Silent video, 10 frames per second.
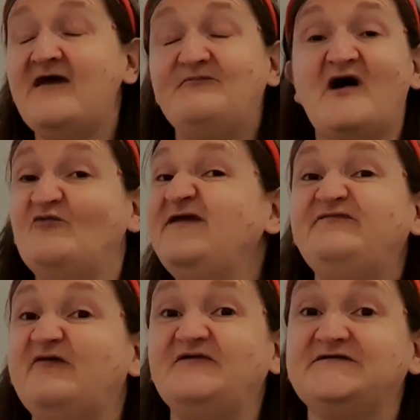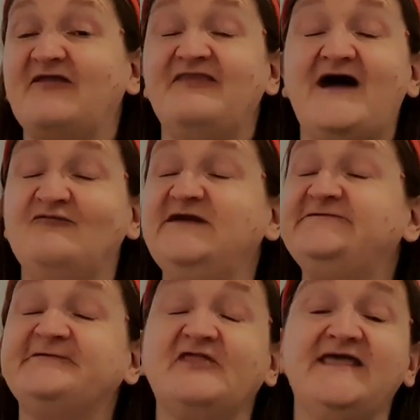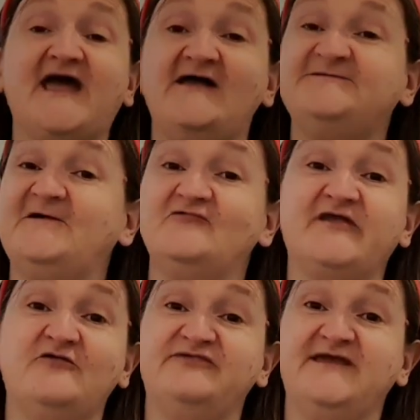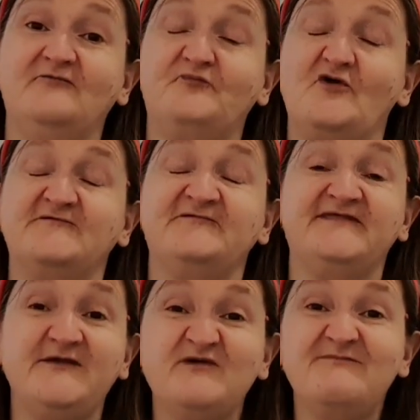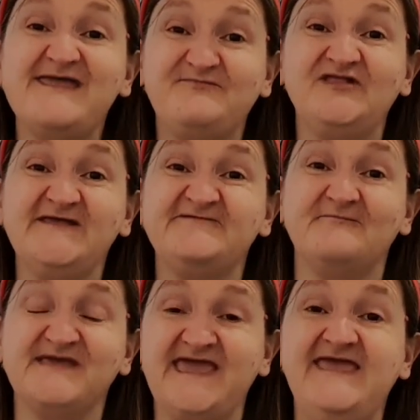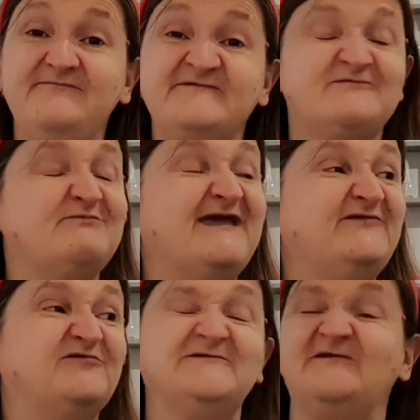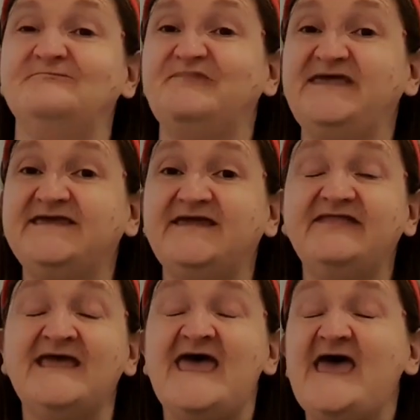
But we've never done that. We just like a chilled out day on Boxing Day. We might play some games. We might do some baking.